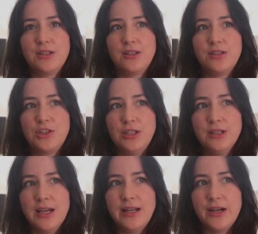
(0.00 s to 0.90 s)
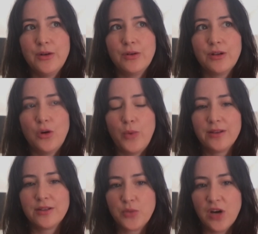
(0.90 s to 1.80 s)
she laid out a way
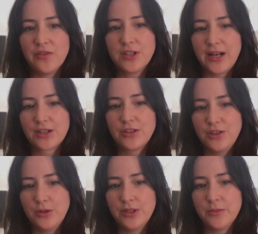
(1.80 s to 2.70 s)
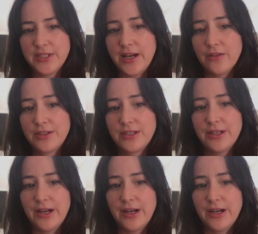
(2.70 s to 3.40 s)
that the province could actually do it themselves.